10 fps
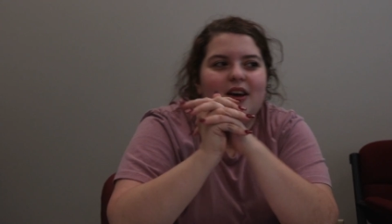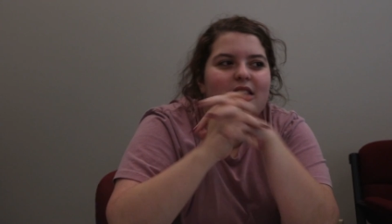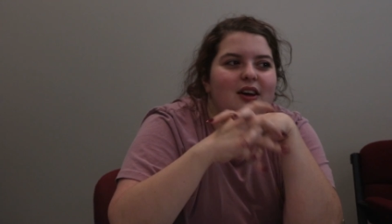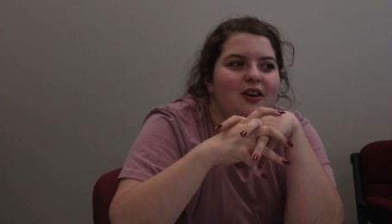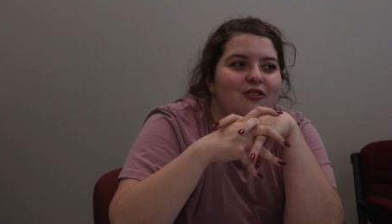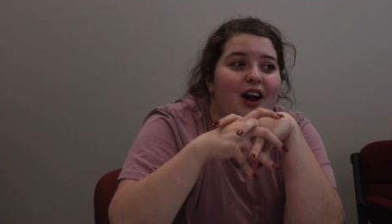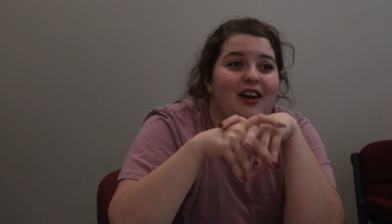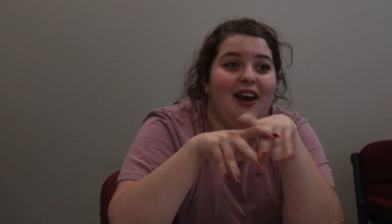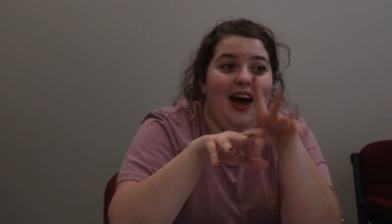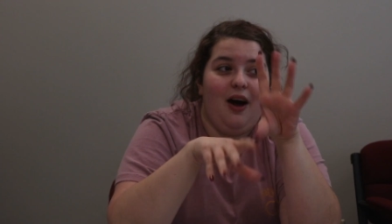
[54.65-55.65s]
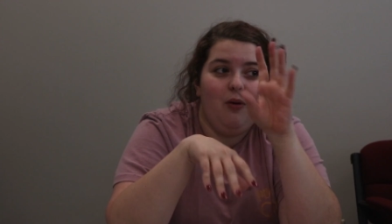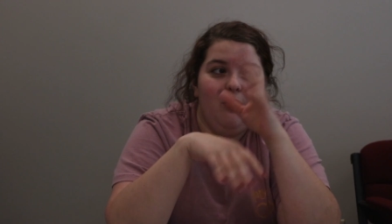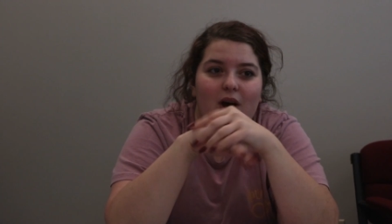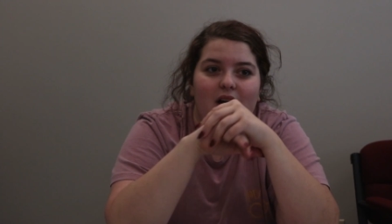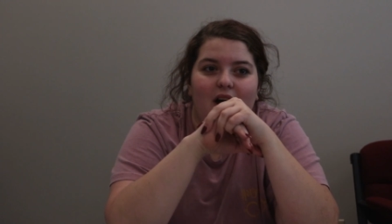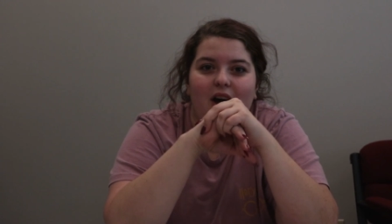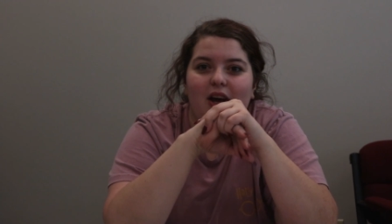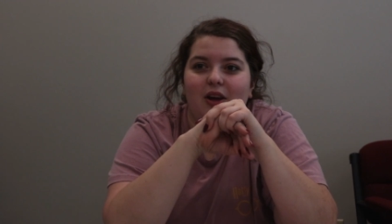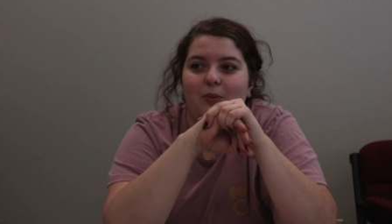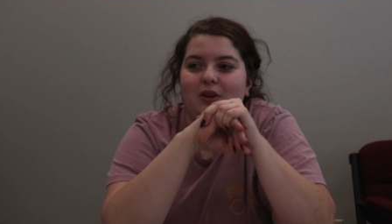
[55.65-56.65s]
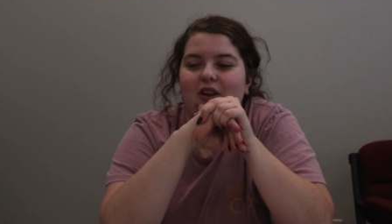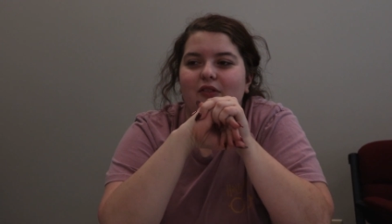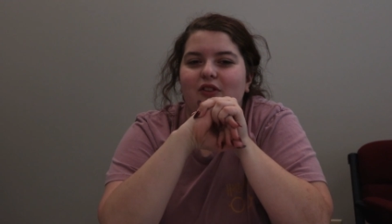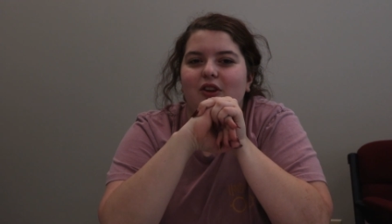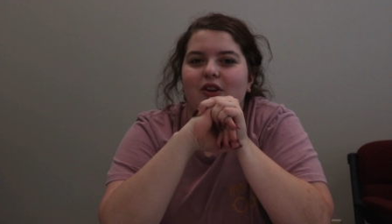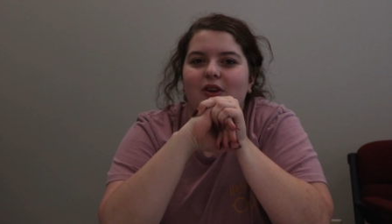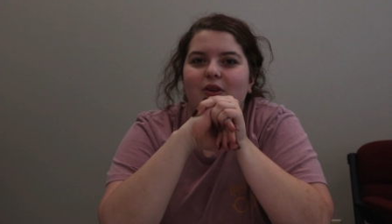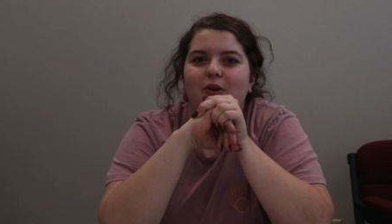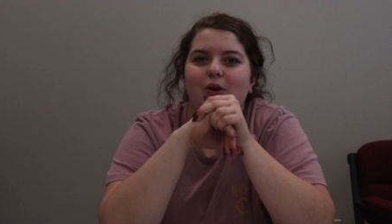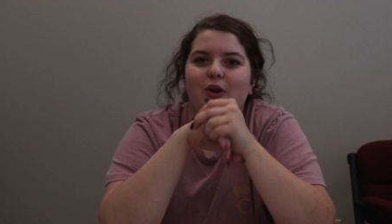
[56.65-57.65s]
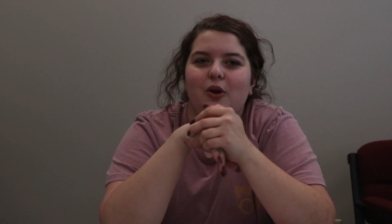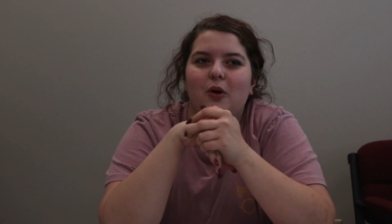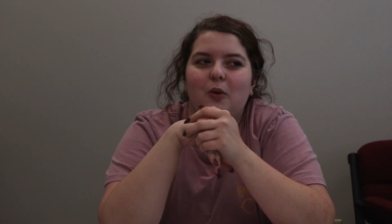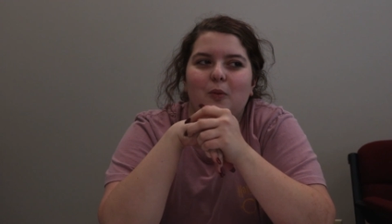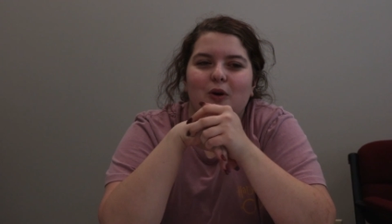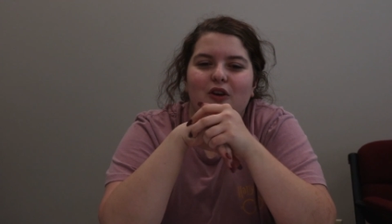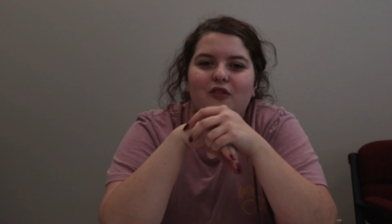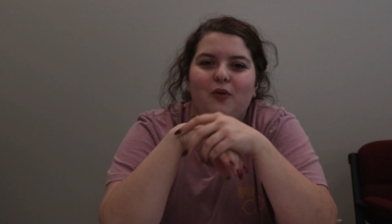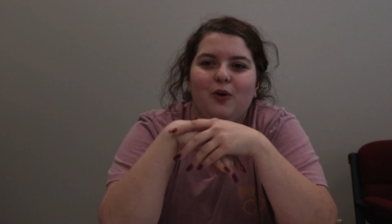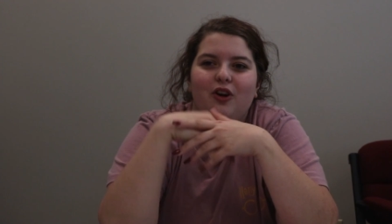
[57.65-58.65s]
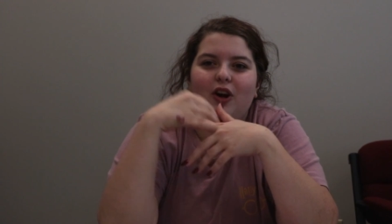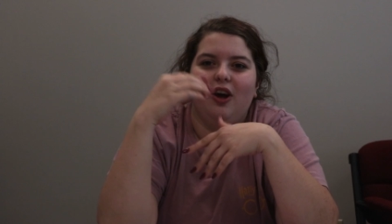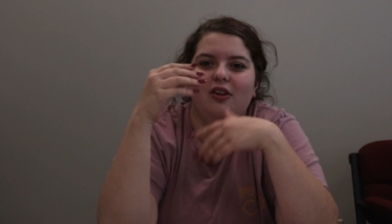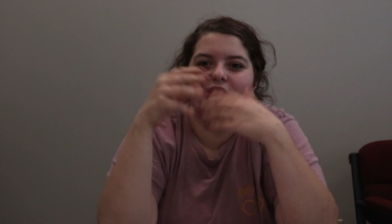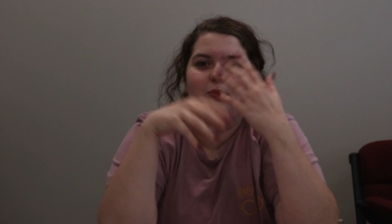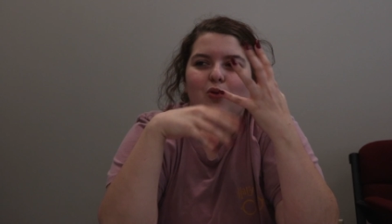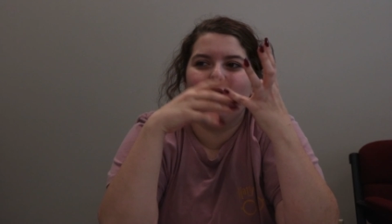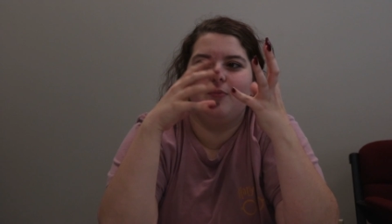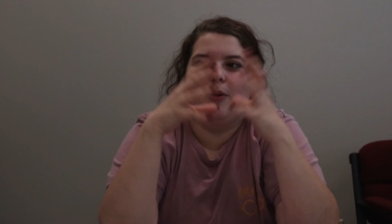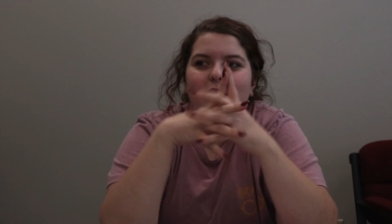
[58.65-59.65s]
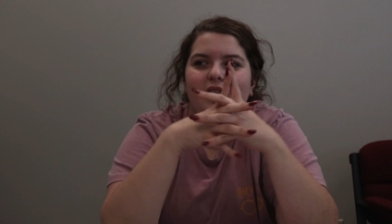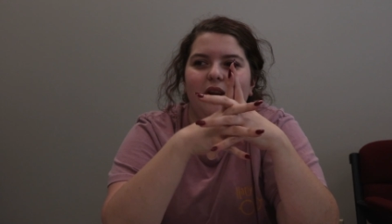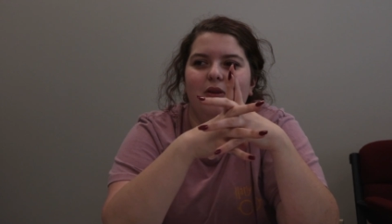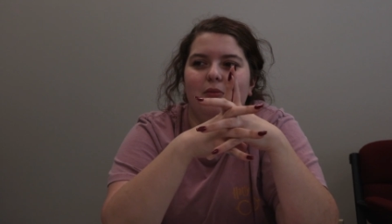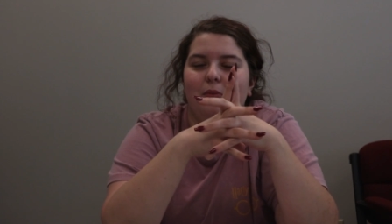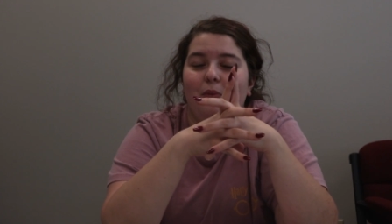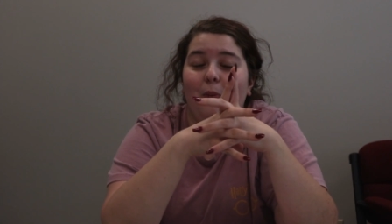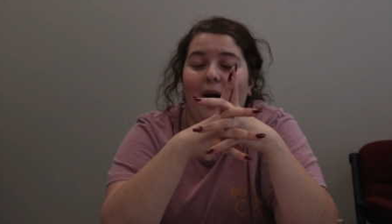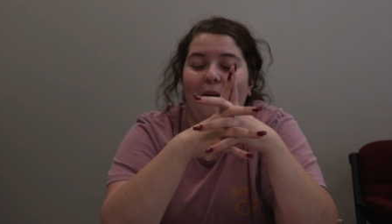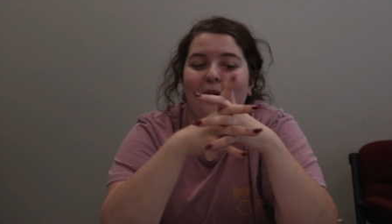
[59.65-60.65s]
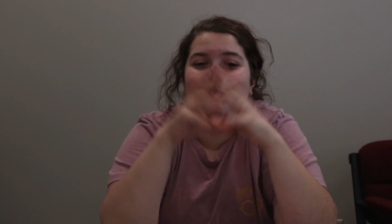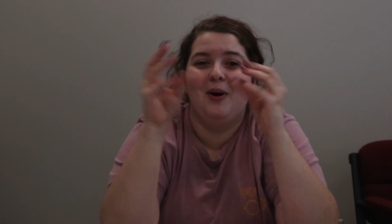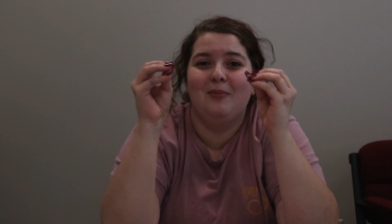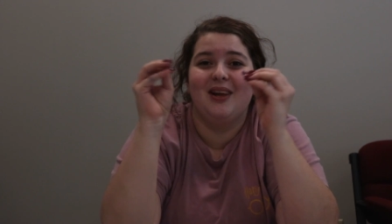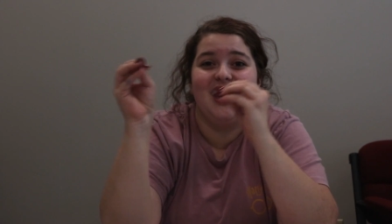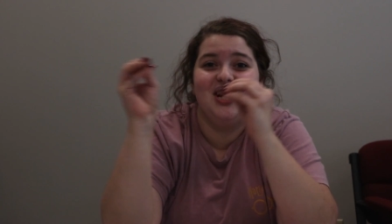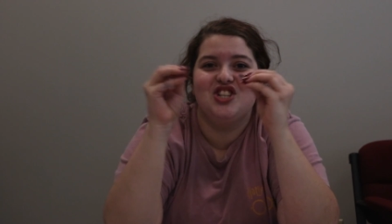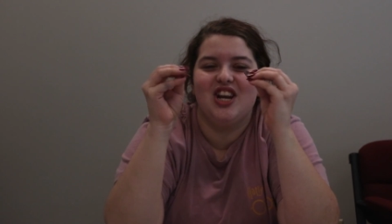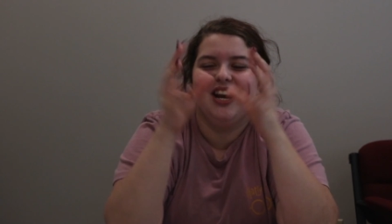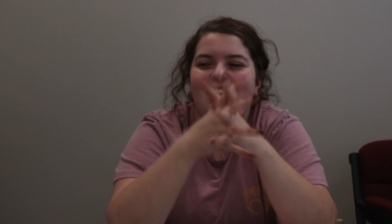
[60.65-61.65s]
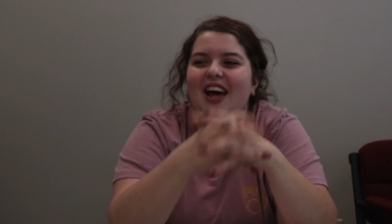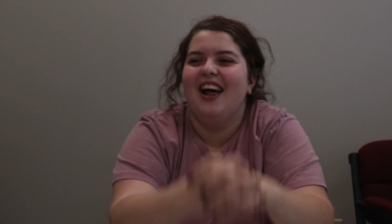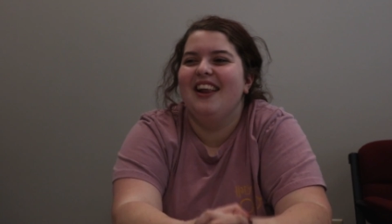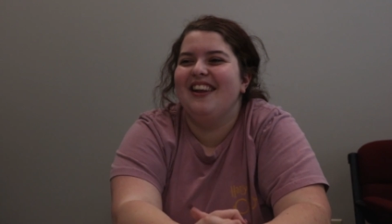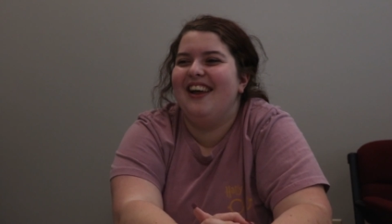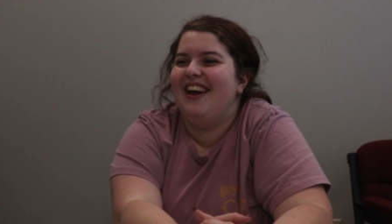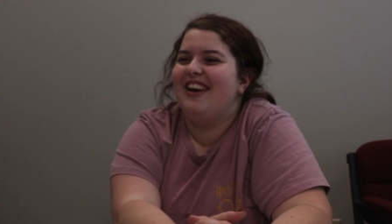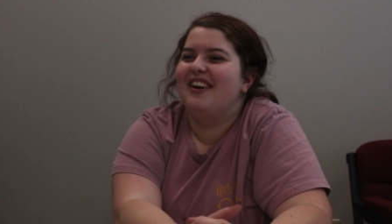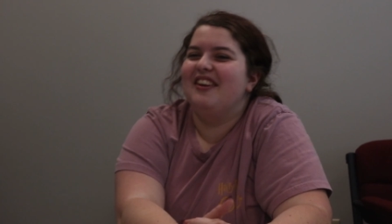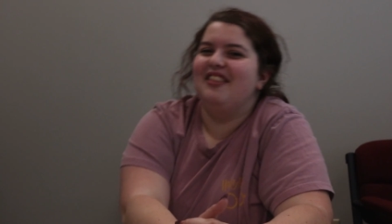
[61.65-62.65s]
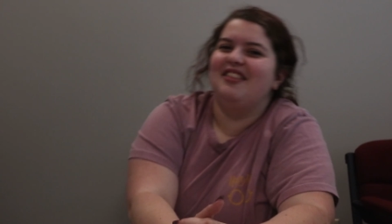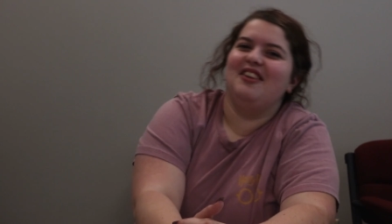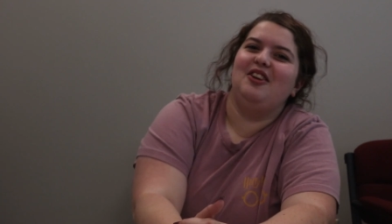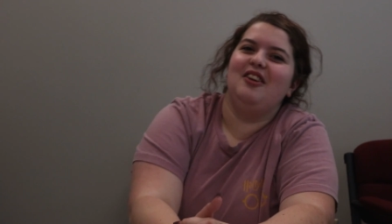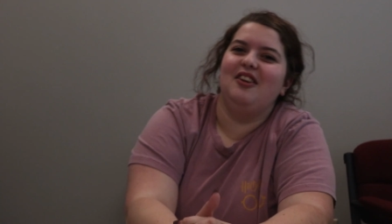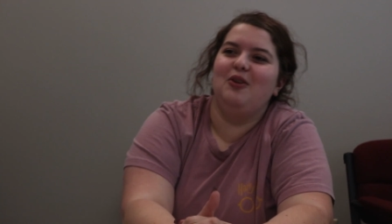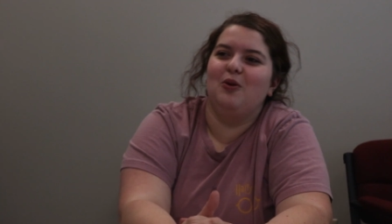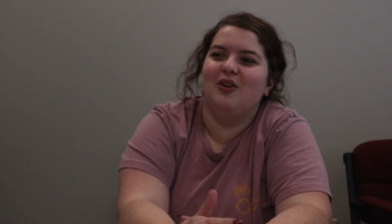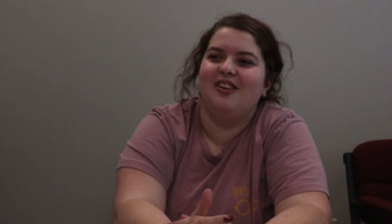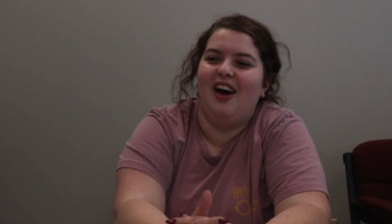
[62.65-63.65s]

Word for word: Uh, right now, I would love to work for uh, some sort of public wow publication like the New York